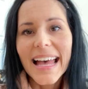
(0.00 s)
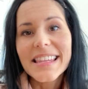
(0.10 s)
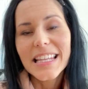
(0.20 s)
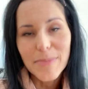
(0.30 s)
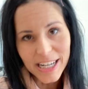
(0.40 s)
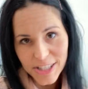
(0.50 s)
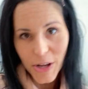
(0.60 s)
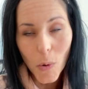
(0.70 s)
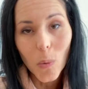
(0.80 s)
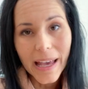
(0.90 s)
And then I'm actually
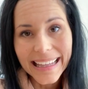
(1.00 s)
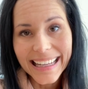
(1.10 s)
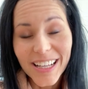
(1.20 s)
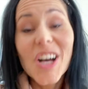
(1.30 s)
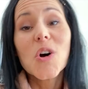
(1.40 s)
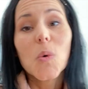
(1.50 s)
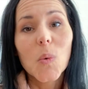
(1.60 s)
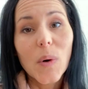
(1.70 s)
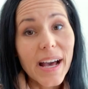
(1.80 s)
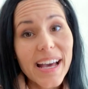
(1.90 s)
awaiting
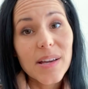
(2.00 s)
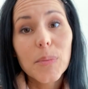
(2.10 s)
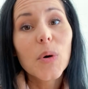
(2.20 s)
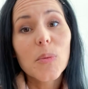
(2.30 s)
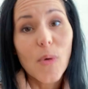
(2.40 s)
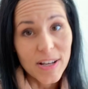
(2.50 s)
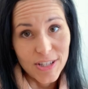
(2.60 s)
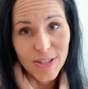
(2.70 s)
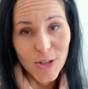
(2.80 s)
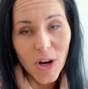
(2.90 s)
way more
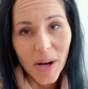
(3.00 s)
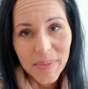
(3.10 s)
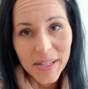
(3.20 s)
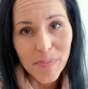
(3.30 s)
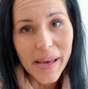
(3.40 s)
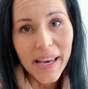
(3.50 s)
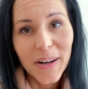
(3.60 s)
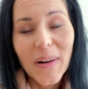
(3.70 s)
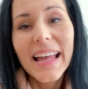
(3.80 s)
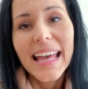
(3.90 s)
brushes to come in the
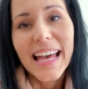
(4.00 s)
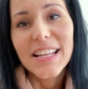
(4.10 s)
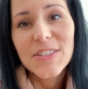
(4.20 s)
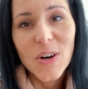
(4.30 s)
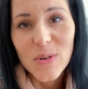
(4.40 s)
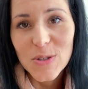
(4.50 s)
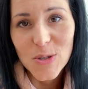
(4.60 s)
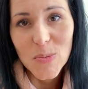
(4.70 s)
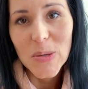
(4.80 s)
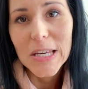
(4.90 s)
mail, and it's going to
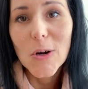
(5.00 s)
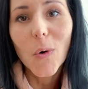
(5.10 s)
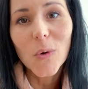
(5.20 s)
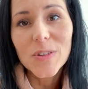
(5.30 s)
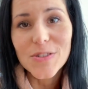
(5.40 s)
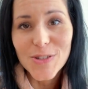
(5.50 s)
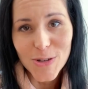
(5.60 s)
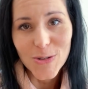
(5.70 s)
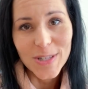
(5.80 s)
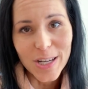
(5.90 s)
be Golden
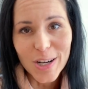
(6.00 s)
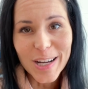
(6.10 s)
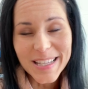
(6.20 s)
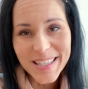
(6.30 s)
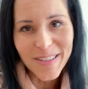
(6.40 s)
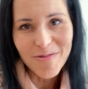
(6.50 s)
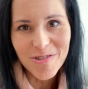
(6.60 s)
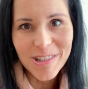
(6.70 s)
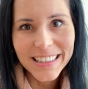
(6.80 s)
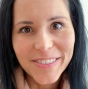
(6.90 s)
2 series. So I'm
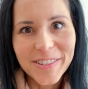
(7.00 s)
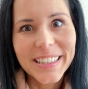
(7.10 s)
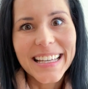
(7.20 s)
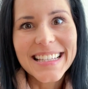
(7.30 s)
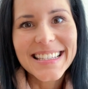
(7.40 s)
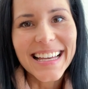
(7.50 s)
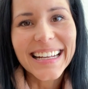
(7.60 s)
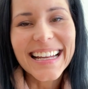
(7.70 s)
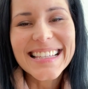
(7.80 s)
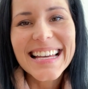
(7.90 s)
really, really
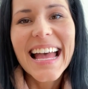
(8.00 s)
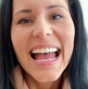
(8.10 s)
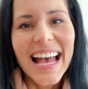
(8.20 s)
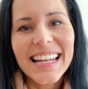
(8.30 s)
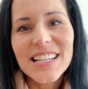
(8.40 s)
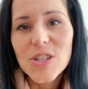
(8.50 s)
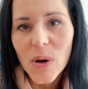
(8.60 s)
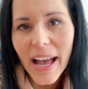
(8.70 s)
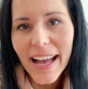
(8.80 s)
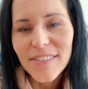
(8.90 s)
excited. And I do
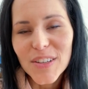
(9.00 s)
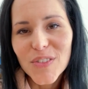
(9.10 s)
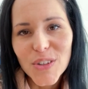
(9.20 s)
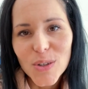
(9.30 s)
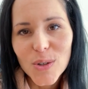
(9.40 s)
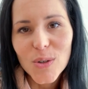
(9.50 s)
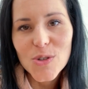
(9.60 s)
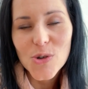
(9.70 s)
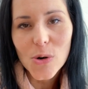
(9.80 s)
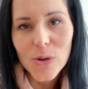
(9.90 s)
have a few
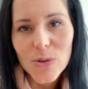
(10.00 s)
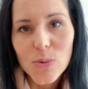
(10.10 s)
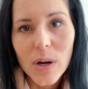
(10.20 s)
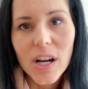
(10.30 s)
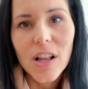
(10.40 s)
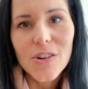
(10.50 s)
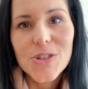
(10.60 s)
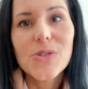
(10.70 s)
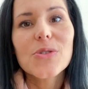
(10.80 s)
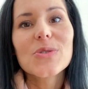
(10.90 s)
journals, watercolor
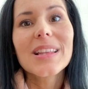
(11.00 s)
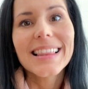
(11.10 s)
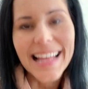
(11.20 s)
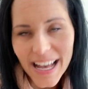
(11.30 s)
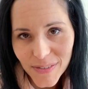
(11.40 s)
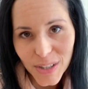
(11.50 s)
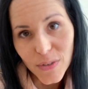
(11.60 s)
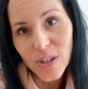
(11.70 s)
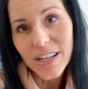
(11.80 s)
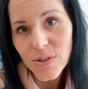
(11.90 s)
journals left if
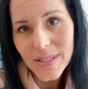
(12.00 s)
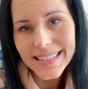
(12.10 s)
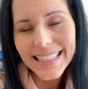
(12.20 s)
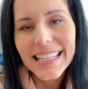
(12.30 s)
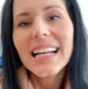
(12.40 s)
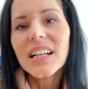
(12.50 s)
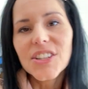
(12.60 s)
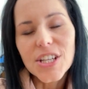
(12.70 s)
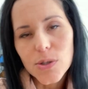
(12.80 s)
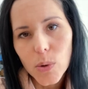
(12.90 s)
you're interested.
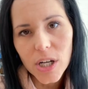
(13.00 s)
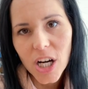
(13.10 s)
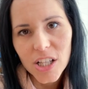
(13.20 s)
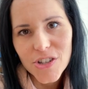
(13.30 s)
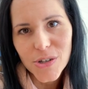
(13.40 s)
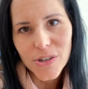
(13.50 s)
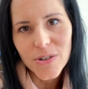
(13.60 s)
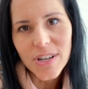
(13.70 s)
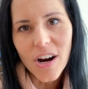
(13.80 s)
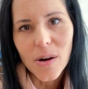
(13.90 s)
These watercolor
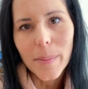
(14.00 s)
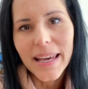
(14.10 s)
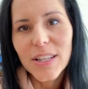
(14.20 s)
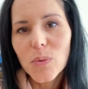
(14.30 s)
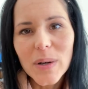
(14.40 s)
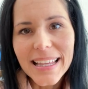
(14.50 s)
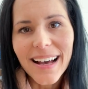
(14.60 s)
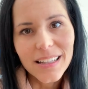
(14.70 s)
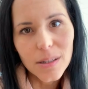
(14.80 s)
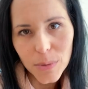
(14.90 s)
journals are made with
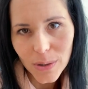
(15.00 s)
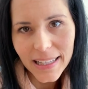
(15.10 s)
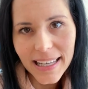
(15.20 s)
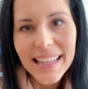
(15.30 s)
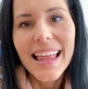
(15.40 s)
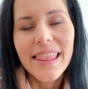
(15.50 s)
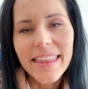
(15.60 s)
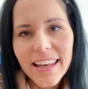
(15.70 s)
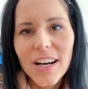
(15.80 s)
Mule, the